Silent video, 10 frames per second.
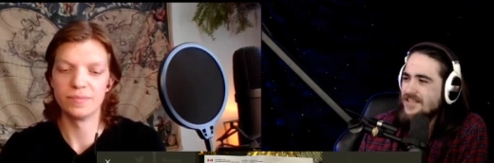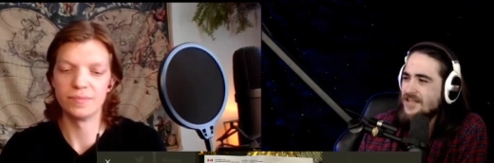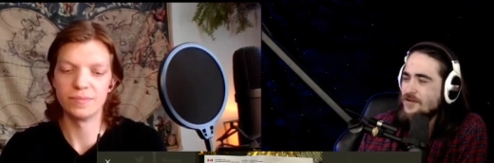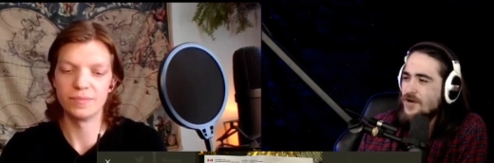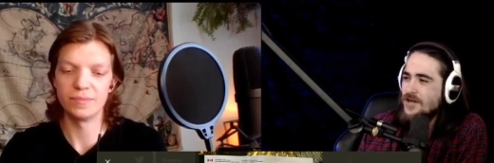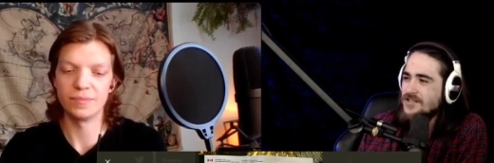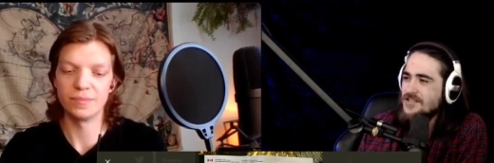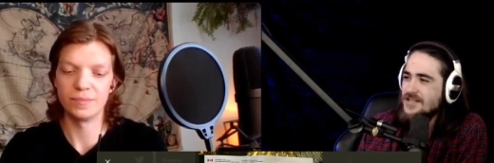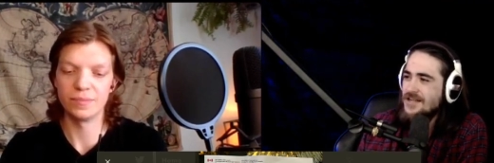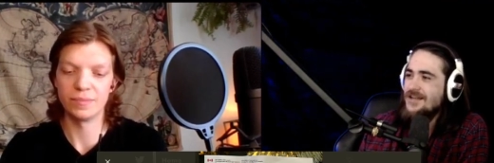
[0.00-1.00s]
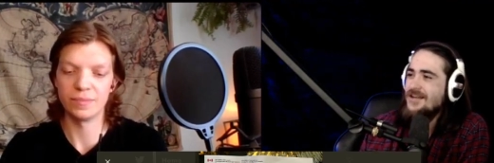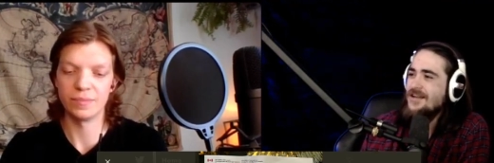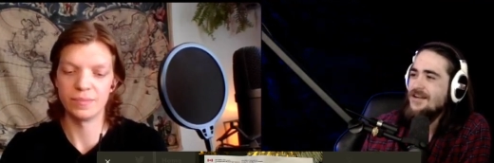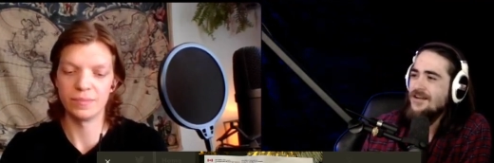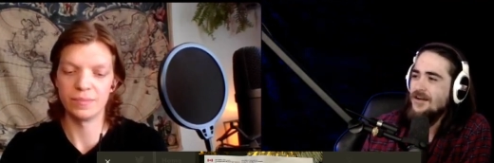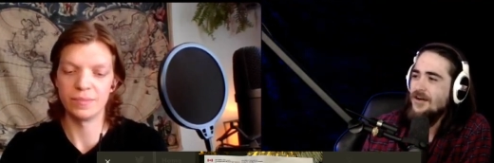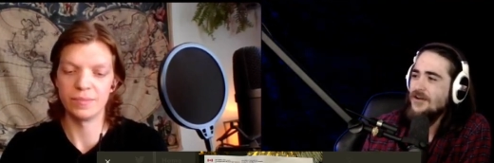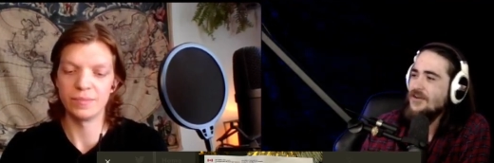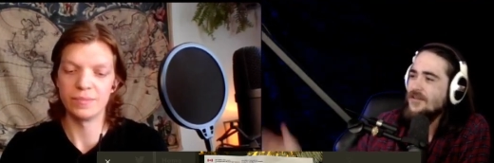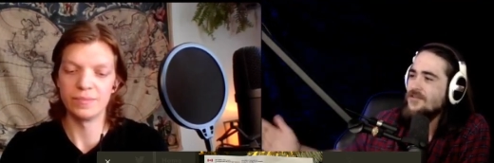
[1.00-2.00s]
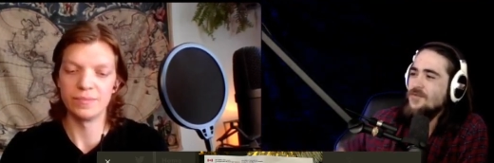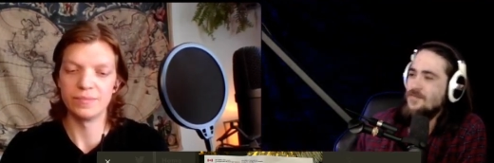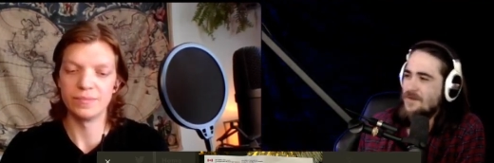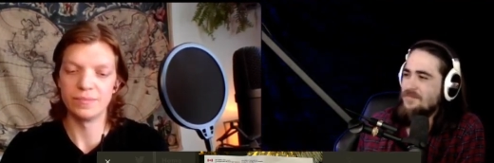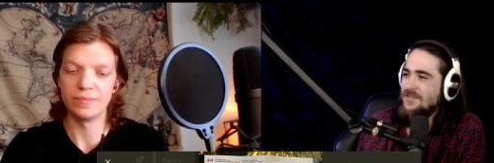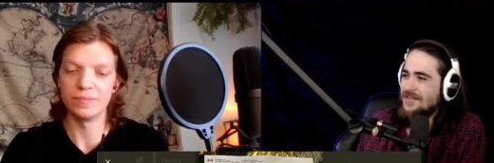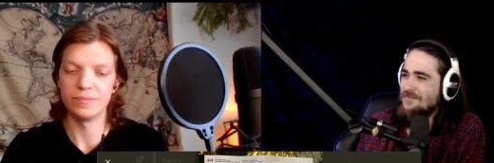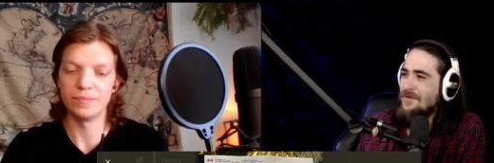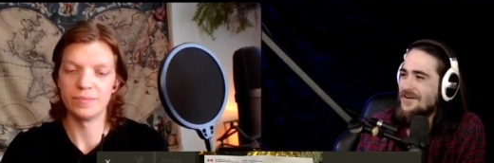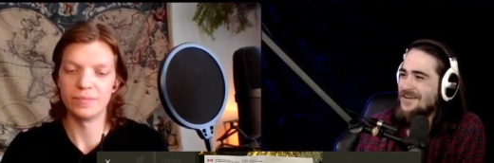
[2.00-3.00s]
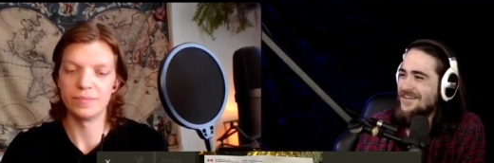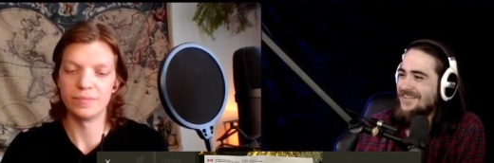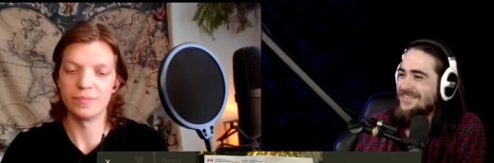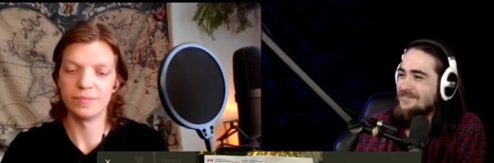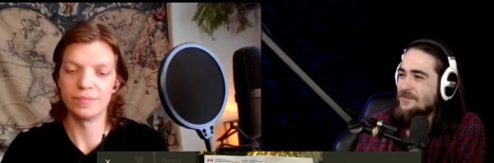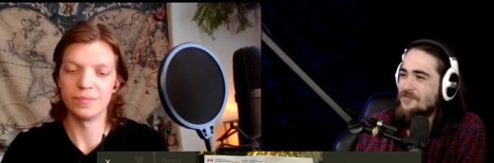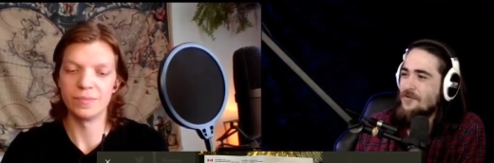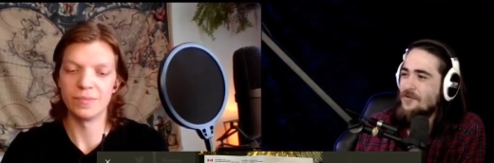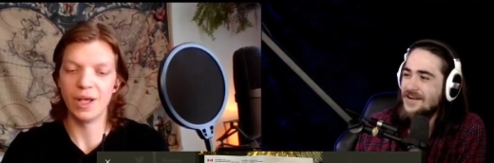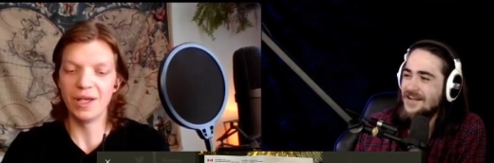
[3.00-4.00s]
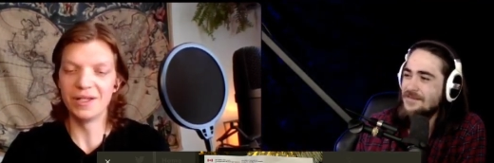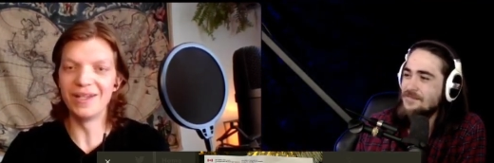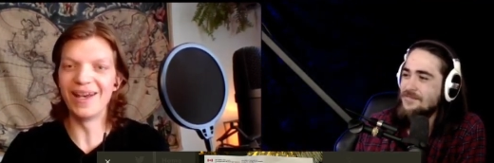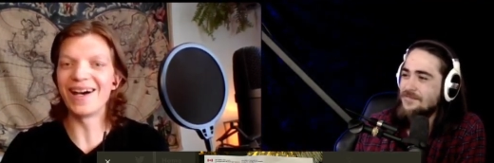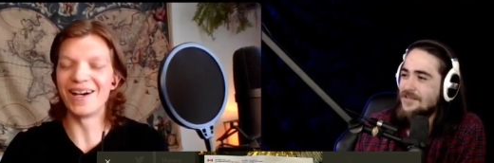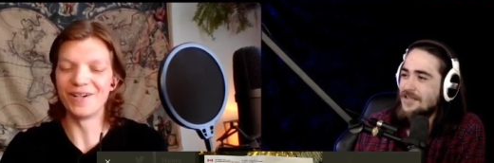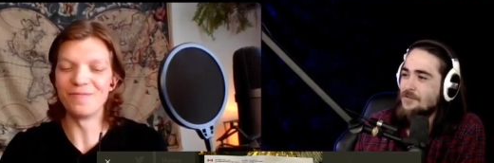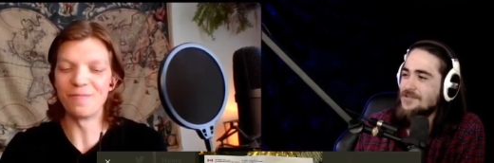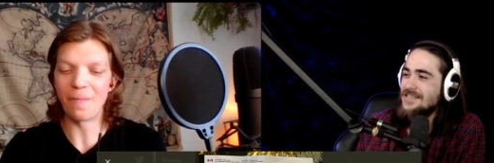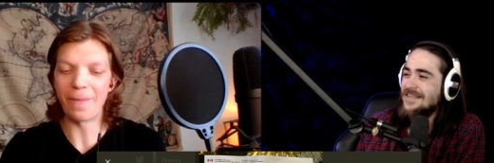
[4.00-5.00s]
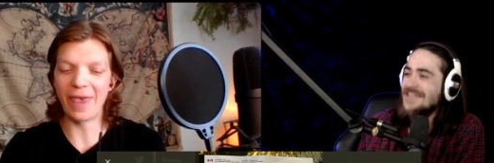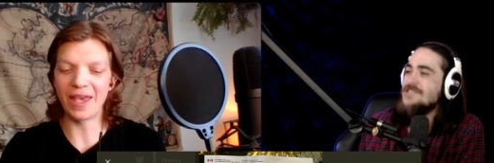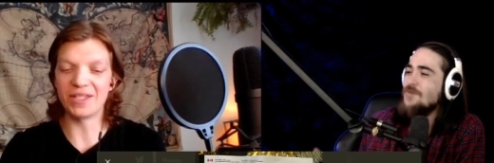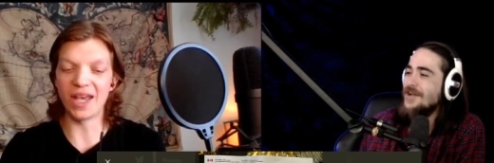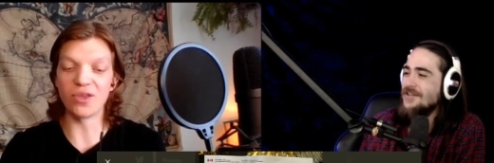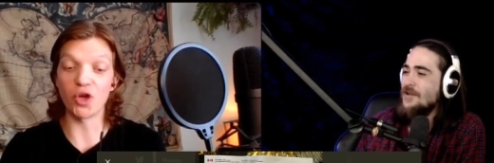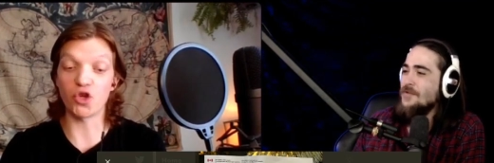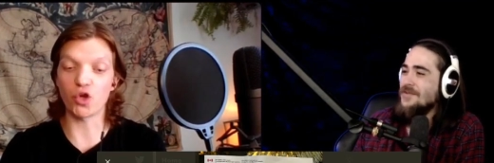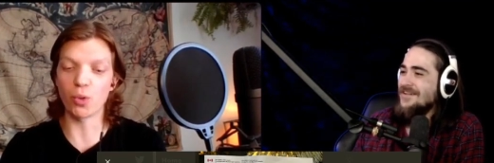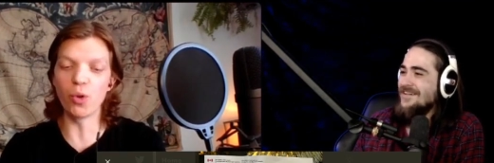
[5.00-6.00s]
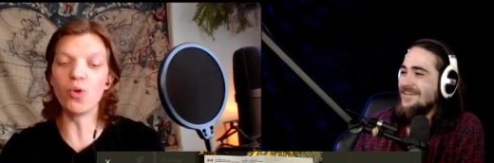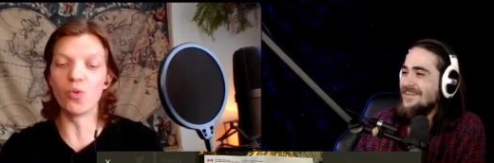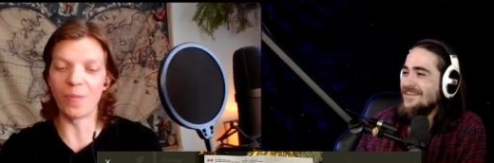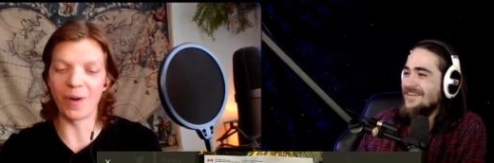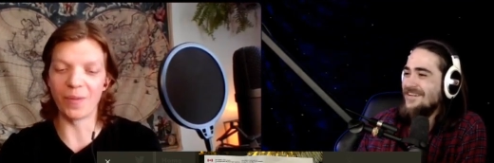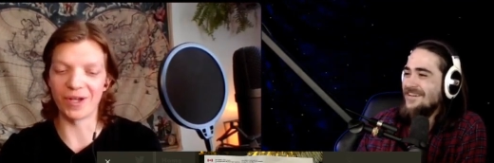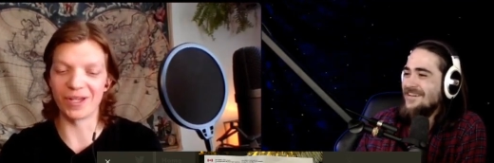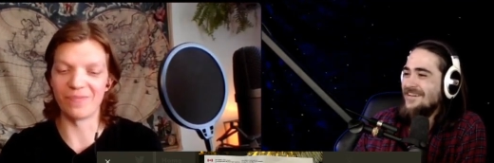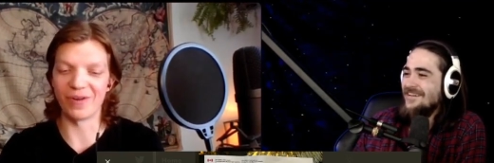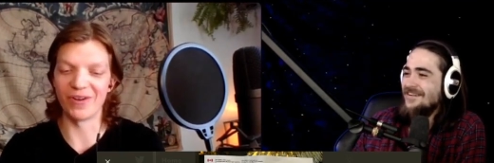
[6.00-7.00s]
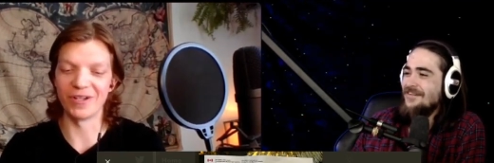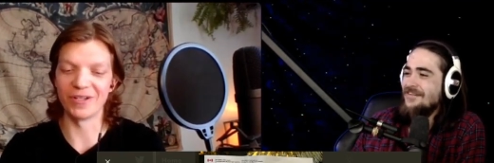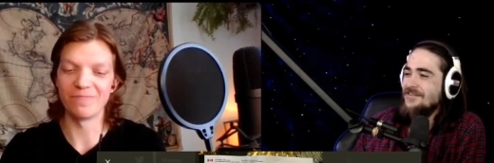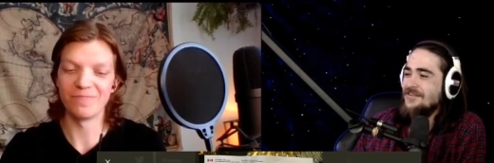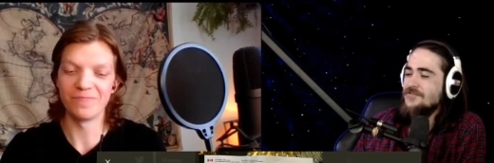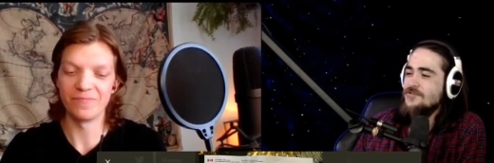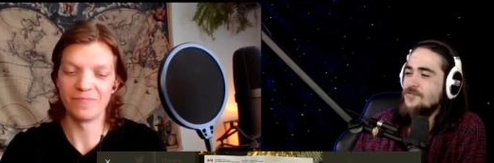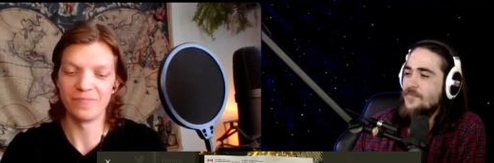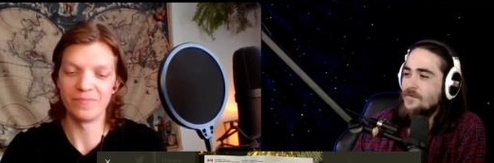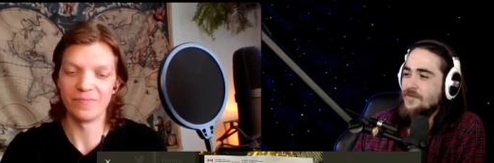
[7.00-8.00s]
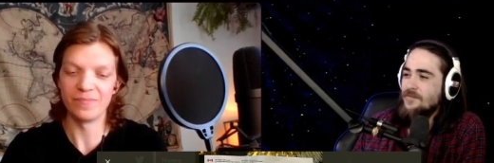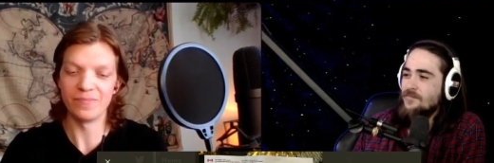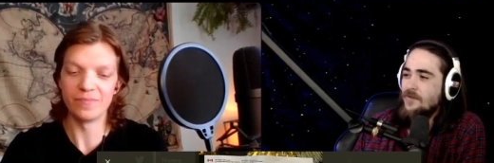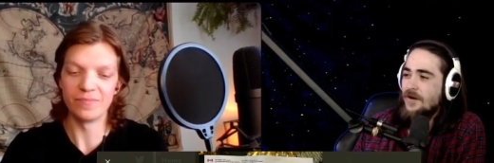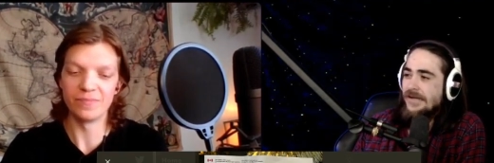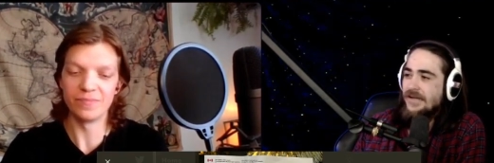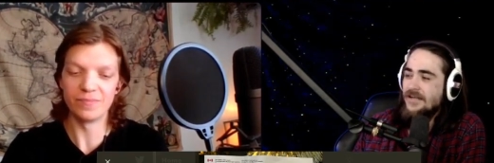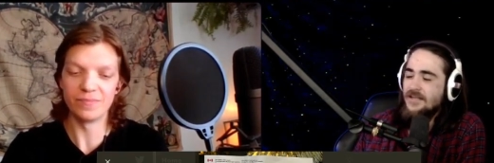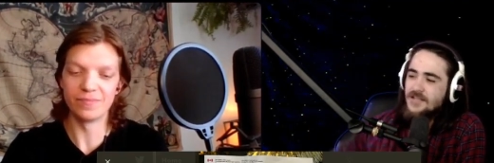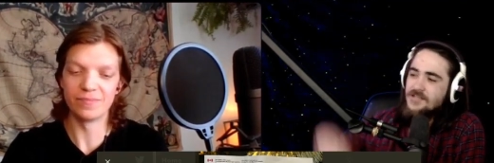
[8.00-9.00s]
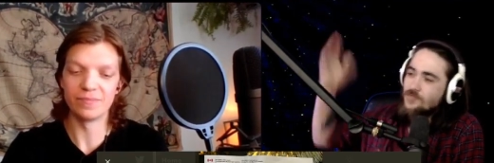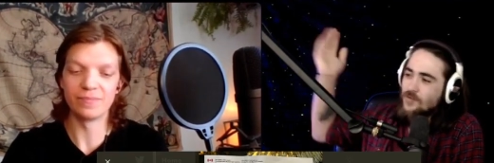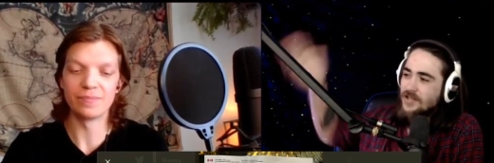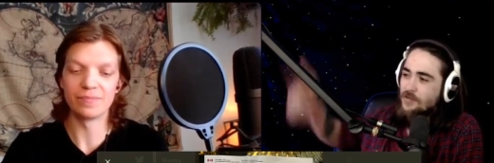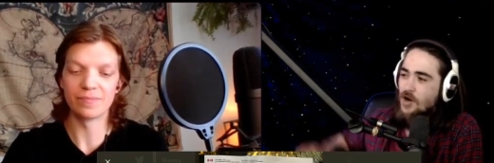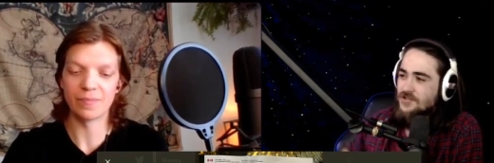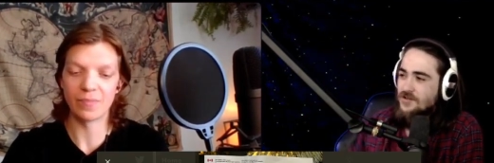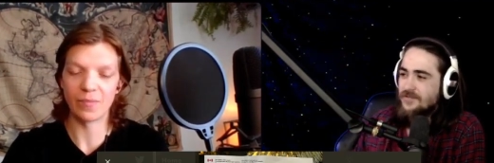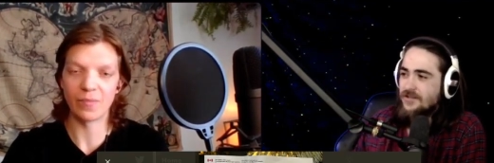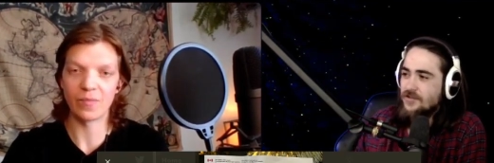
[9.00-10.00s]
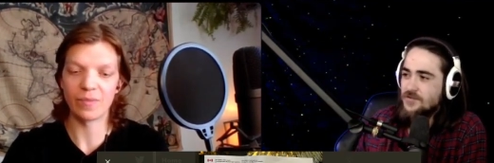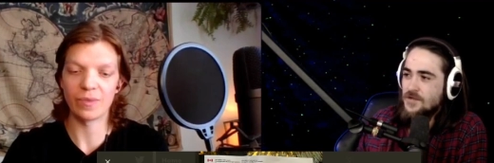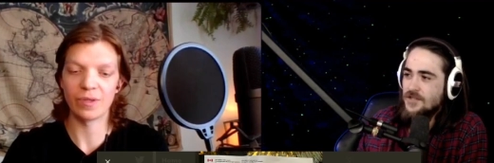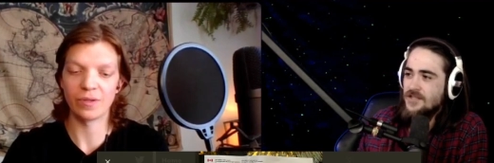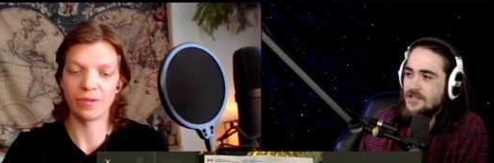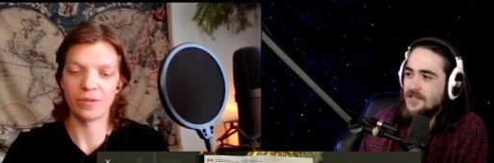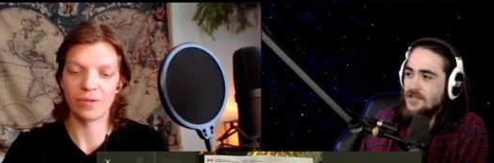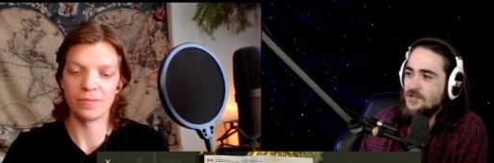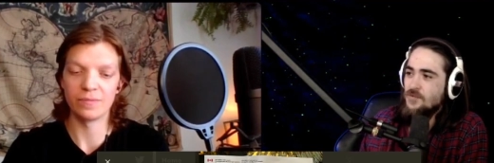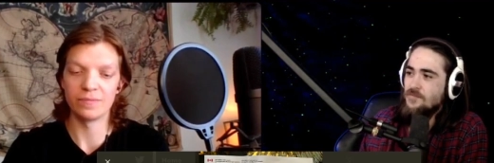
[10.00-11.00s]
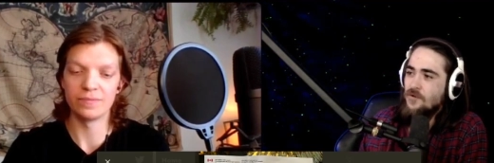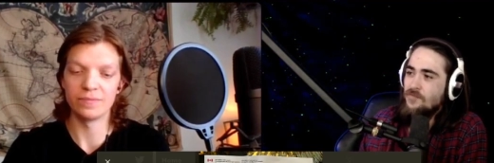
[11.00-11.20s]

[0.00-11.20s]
Speaker 1: there was another Republican Party before him. Yeah, that was less. Yeah, he's saying
Speaker 2: the true Republican Party.
Speaker 1: The true Republican Party, and he doesn't really watch our videos because he thinks
Speaker 2: we're pro